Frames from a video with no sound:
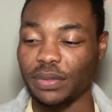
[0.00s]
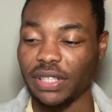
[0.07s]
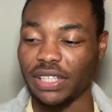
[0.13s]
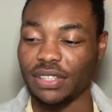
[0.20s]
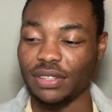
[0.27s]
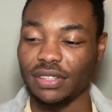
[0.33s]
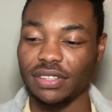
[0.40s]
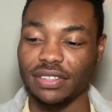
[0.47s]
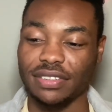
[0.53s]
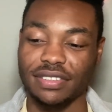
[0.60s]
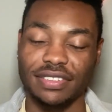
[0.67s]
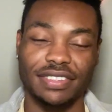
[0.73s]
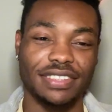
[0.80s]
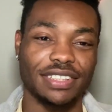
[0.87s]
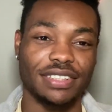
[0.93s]
They
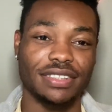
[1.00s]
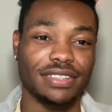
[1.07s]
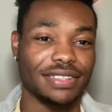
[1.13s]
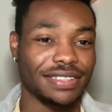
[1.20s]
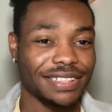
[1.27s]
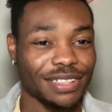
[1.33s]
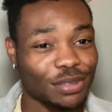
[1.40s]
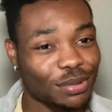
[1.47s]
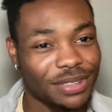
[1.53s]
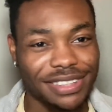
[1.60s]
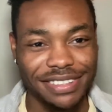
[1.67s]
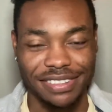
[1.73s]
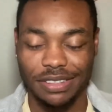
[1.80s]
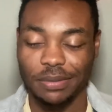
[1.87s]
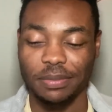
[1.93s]
couldn't deal with
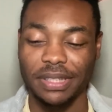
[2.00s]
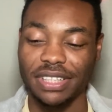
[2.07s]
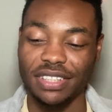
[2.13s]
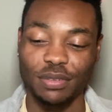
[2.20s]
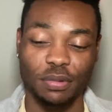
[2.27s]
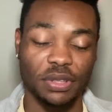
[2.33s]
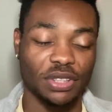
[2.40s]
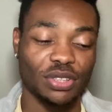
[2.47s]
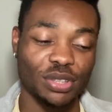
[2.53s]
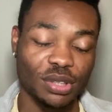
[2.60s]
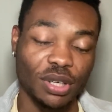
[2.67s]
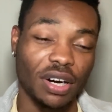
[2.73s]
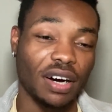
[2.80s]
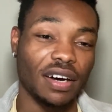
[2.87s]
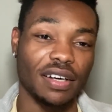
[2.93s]
us, man. We're too
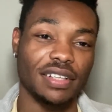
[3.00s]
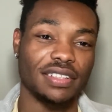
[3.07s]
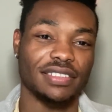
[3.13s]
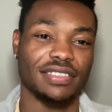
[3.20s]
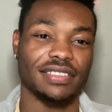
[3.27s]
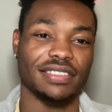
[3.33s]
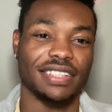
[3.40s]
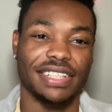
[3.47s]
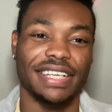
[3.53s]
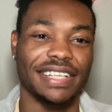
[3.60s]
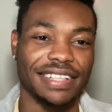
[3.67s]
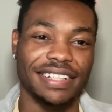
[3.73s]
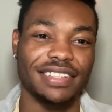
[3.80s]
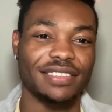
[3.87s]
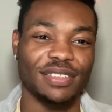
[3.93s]
hot. They
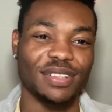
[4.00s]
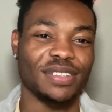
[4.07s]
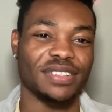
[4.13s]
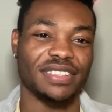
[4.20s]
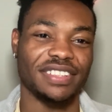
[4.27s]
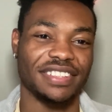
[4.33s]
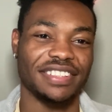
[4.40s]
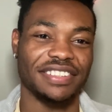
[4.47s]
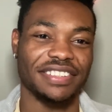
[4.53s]
can't handle us.